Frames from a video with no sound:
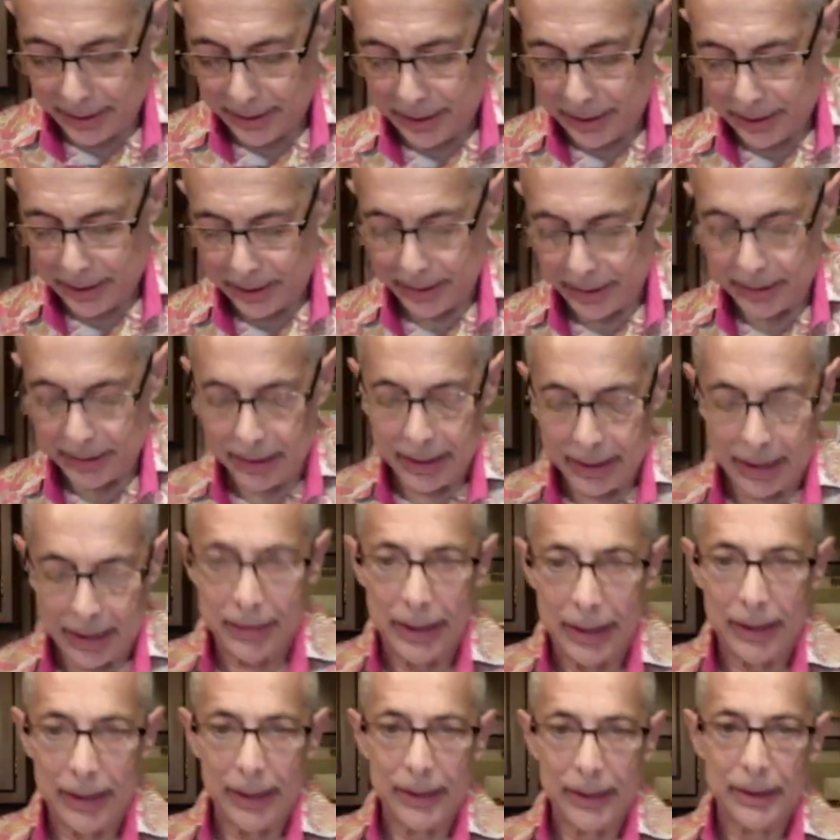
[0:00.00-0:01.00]
This is how I
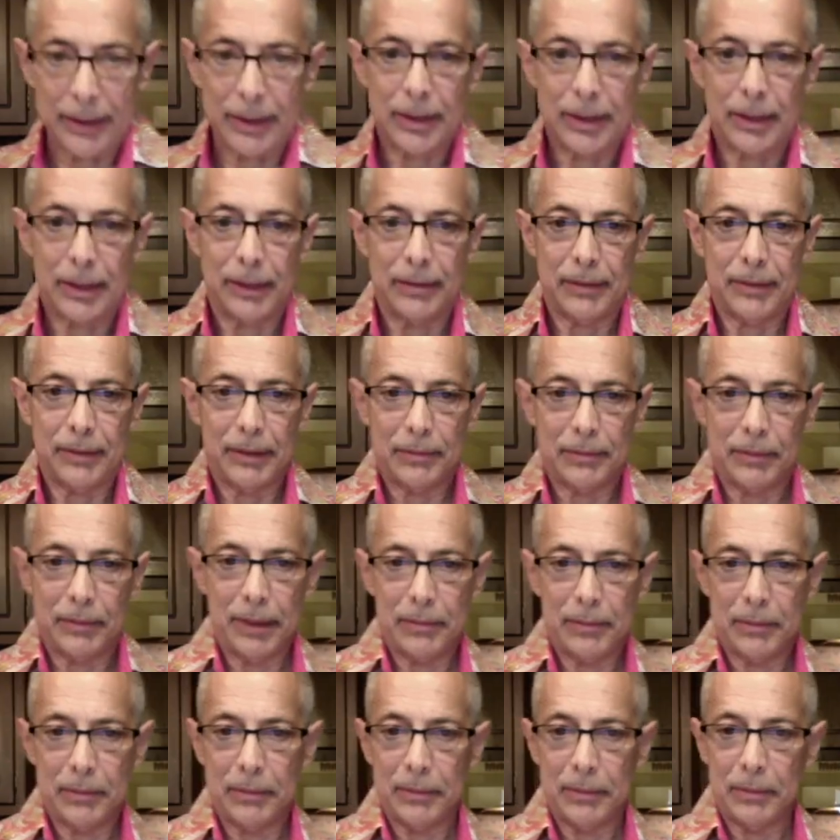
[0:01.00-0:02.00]
like to serve it when
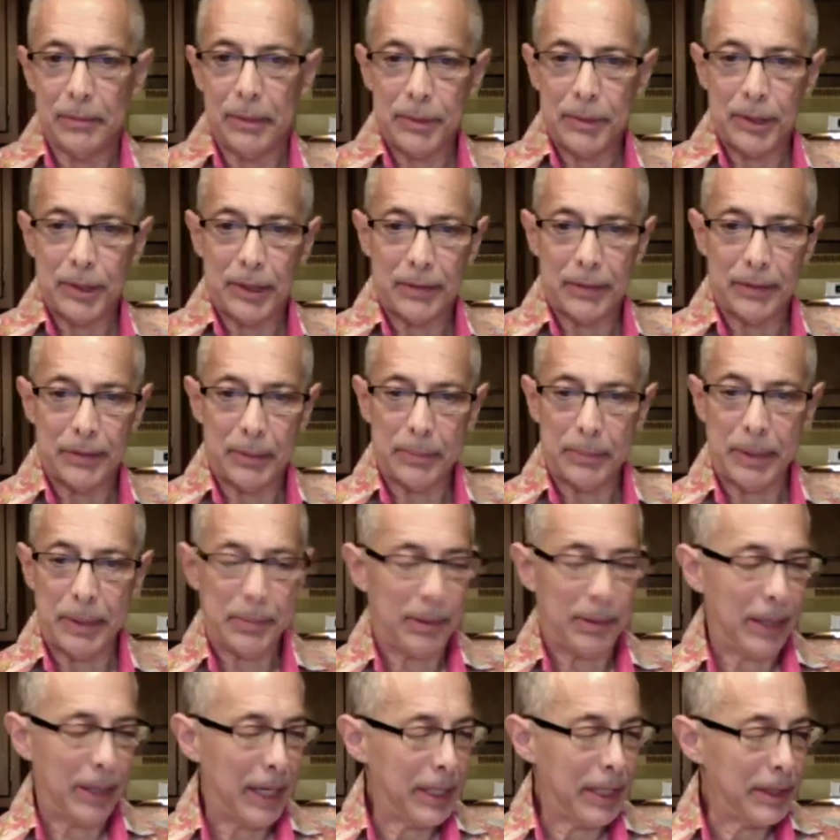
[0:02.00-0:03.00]
I'm serving
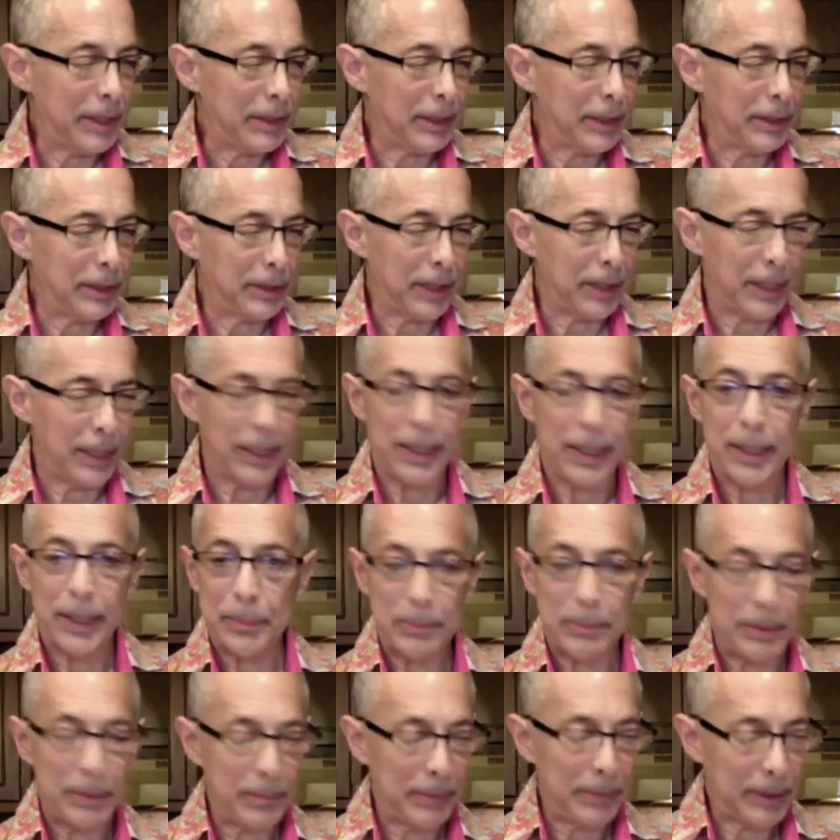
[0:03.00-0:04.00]
people. I usually try to help
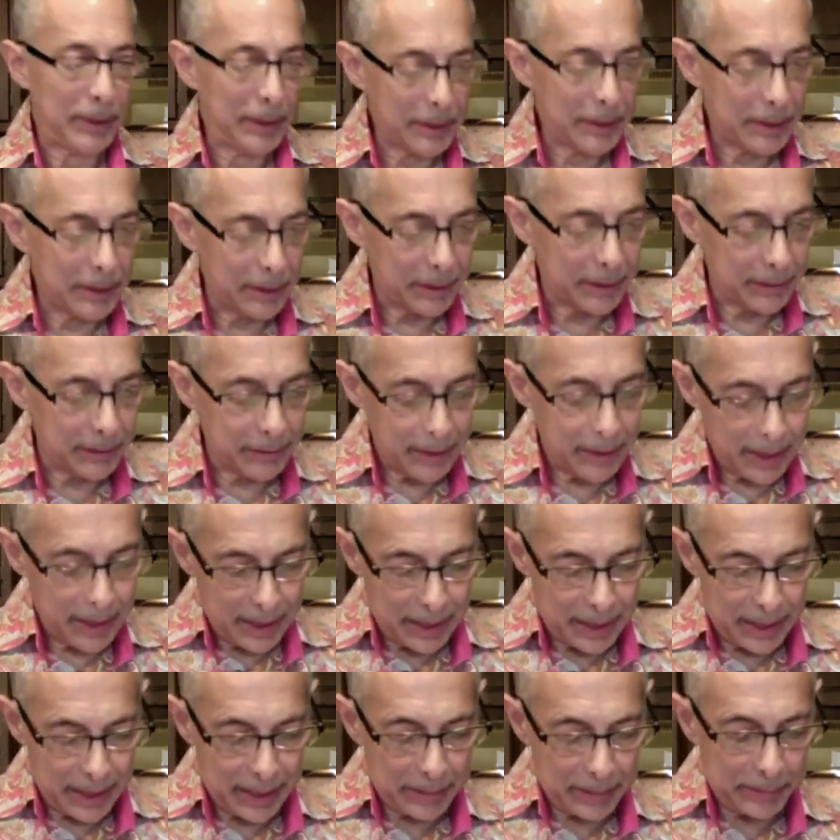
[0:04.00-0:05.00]
them with it, so
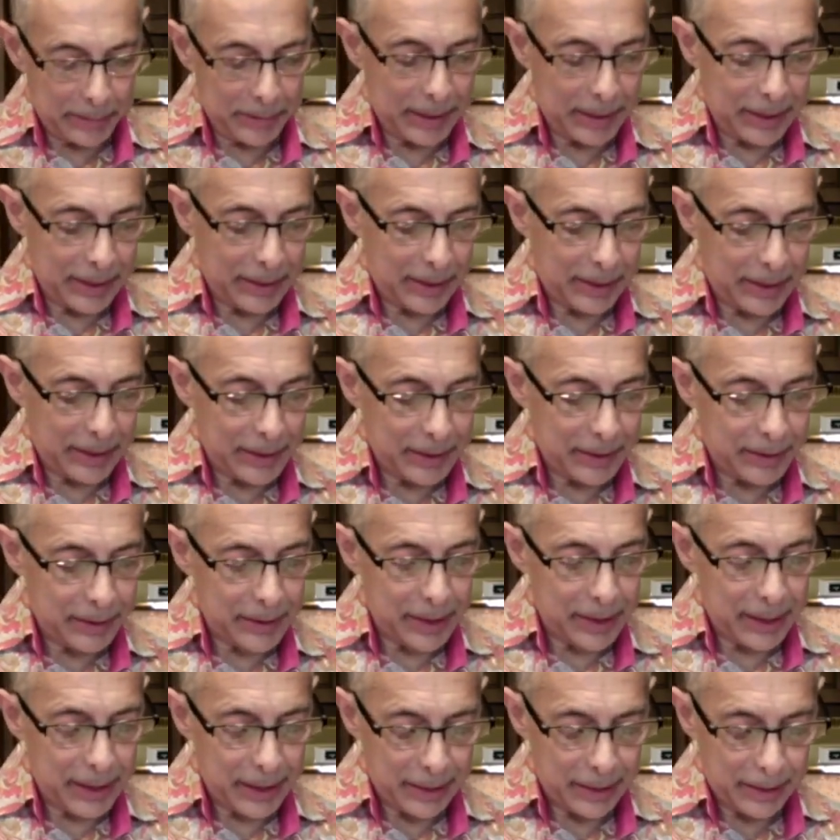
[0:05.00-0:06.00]
I will get
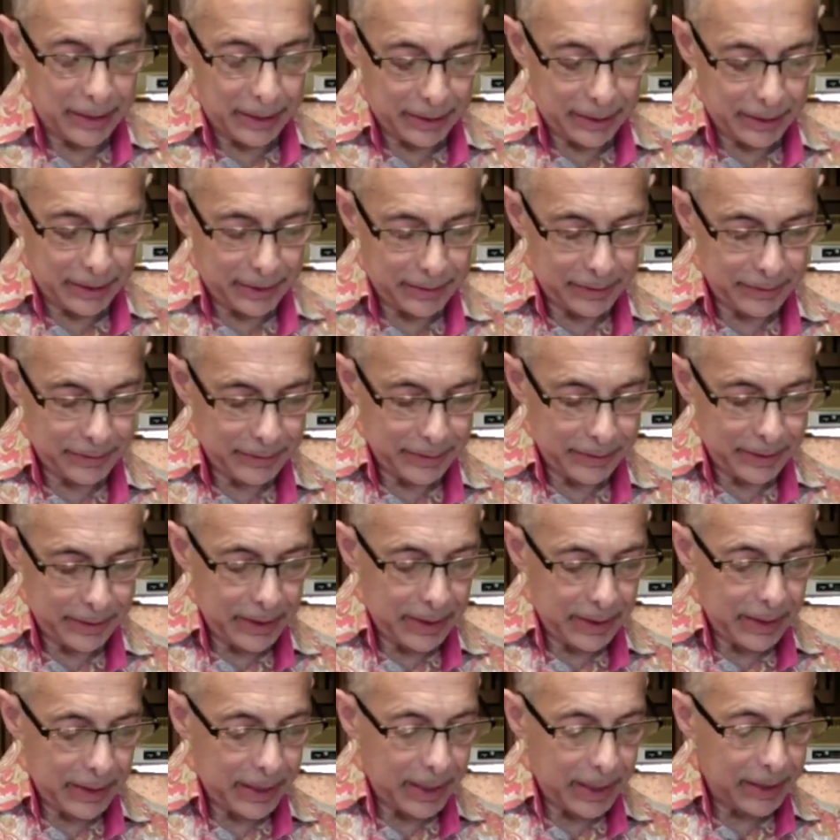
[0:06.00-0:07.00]
underneath
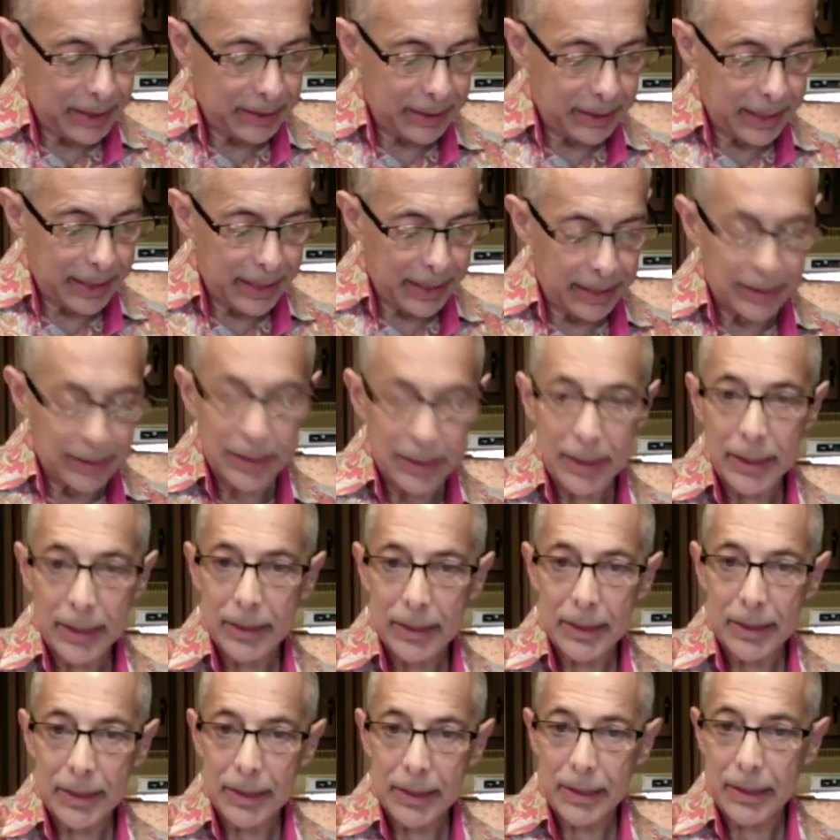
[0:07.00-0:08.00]
and get
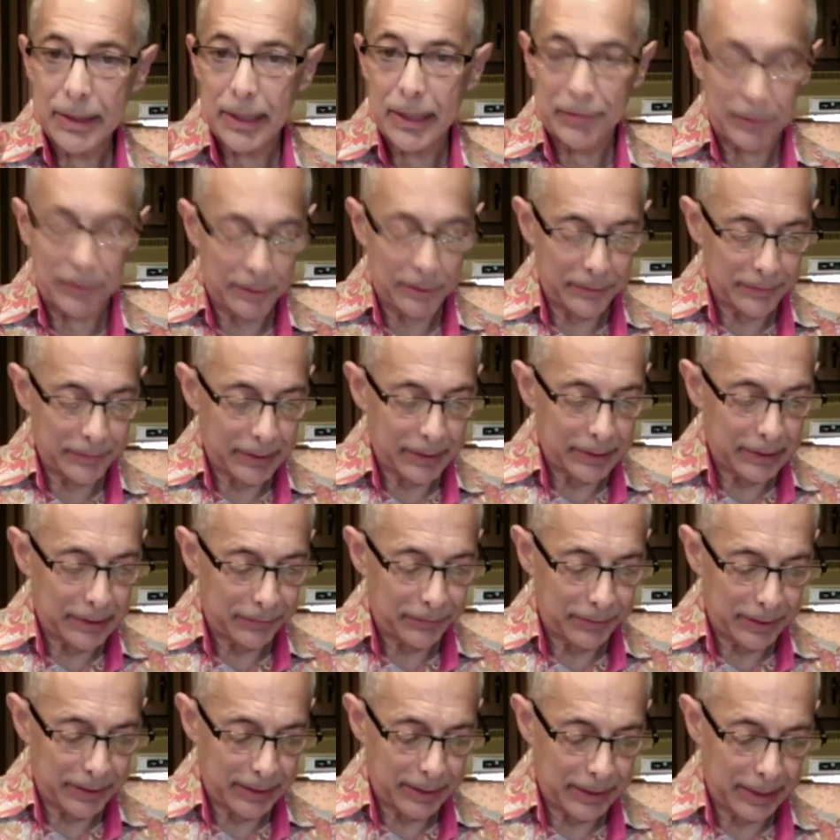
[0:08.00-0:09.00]
several of the
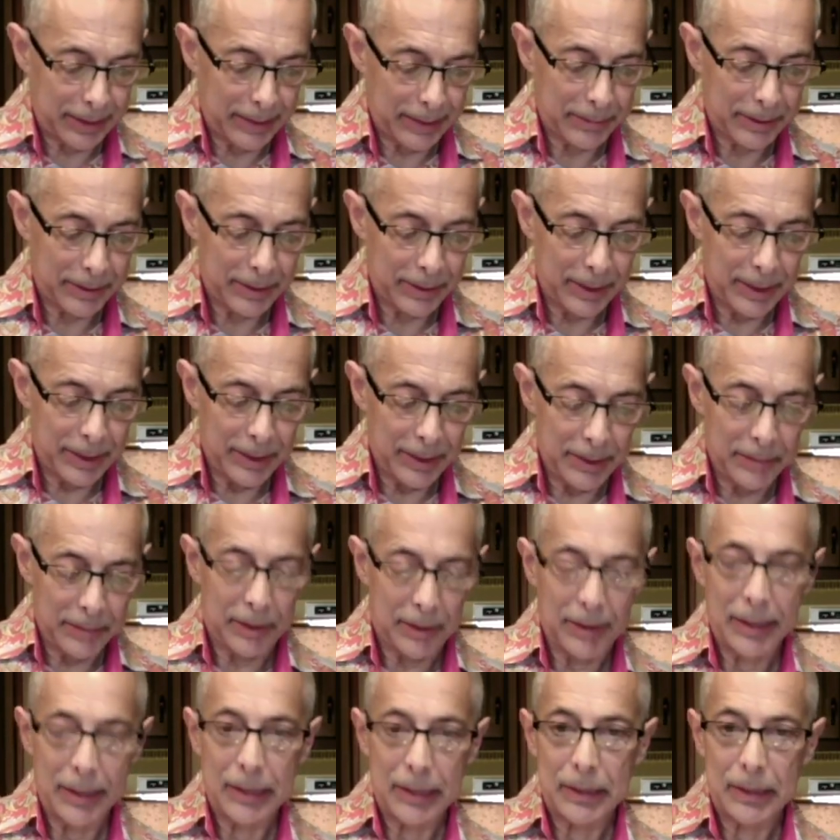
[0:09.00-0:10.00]
different types. Well,
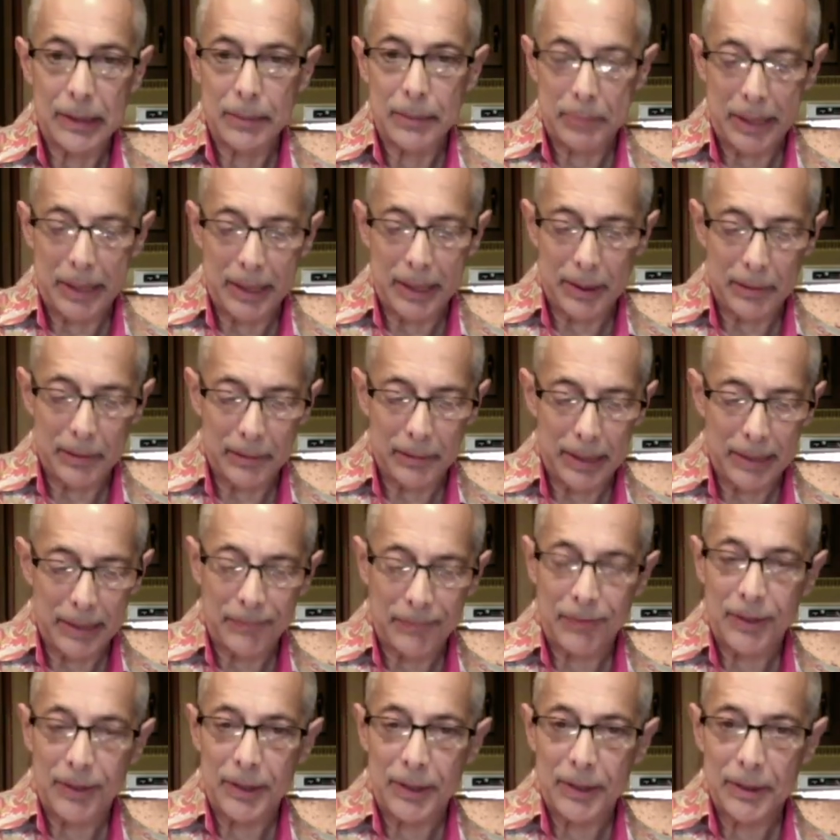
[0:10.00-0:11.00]
I'll get the pink
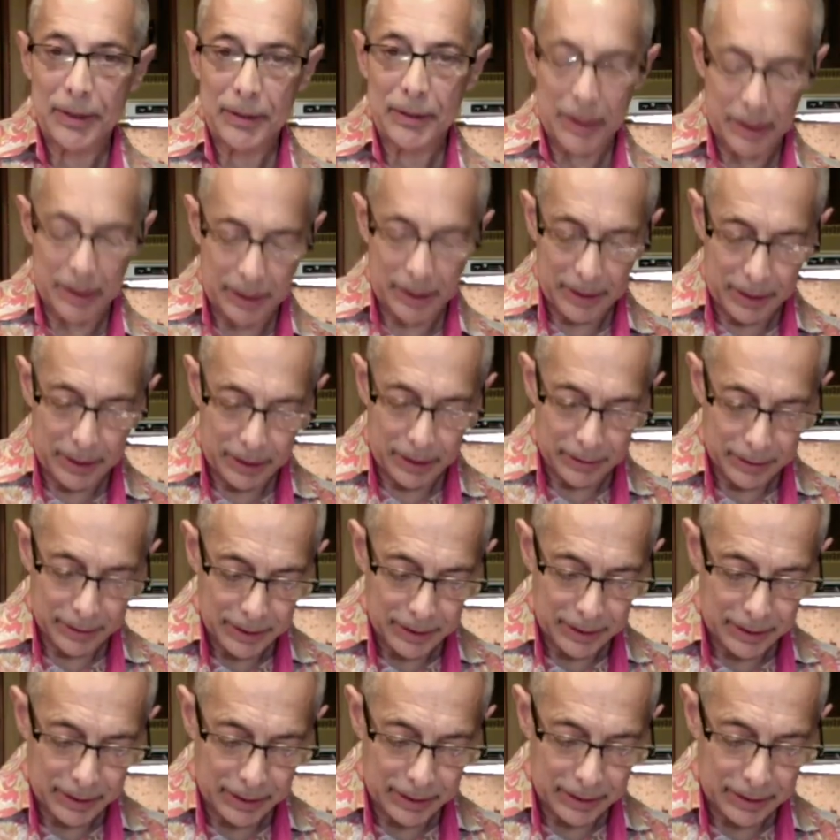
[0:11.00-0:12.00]
grapefruit, the cara
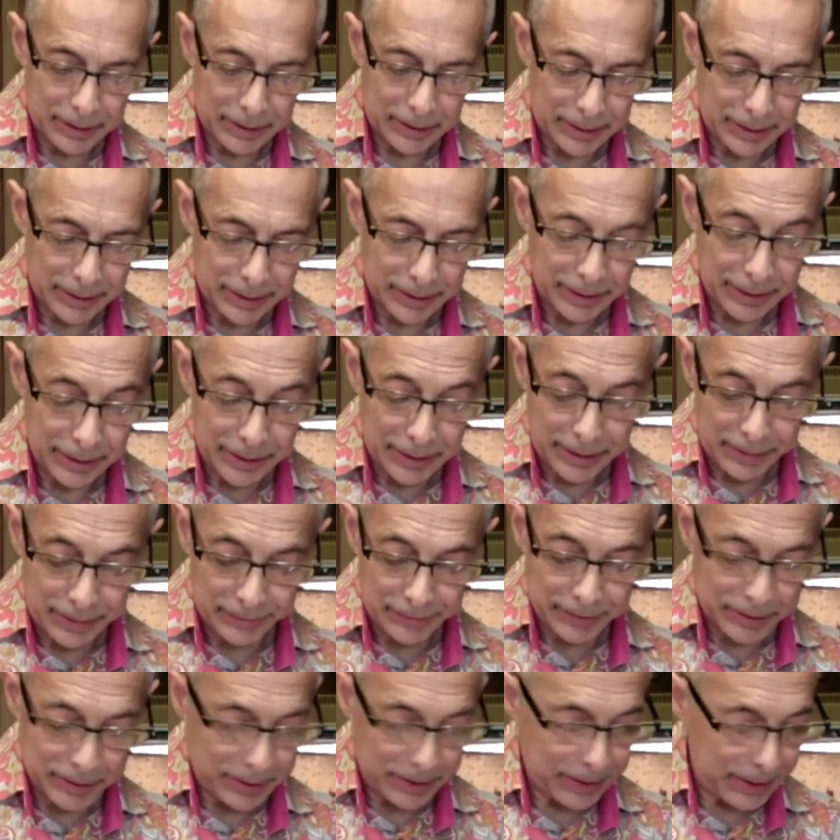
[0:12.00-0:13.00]
cara,
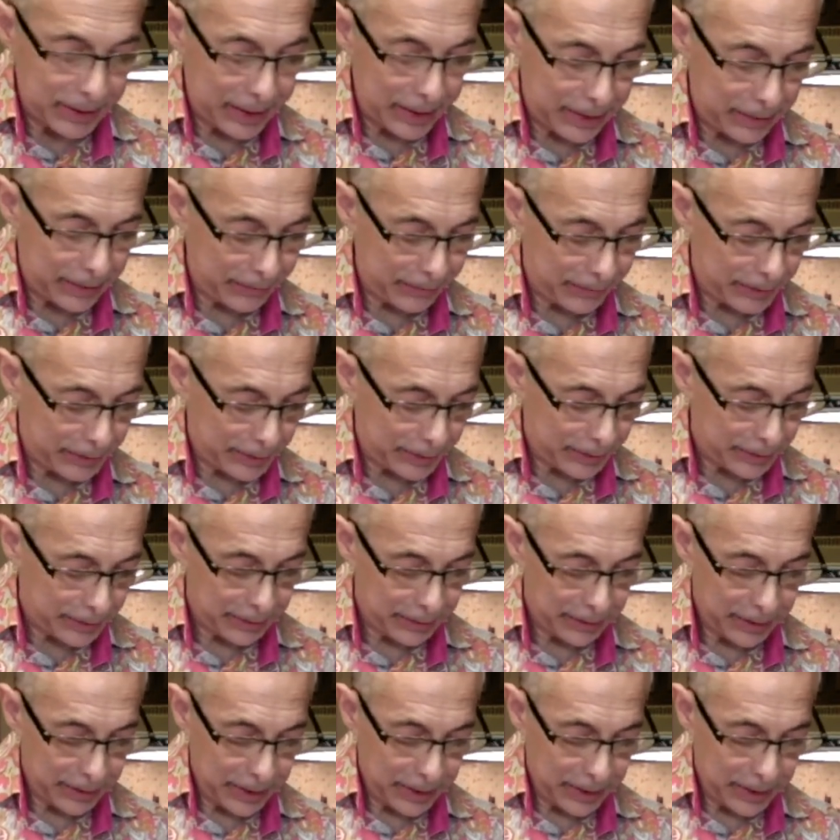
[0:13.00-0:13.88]
there's navel,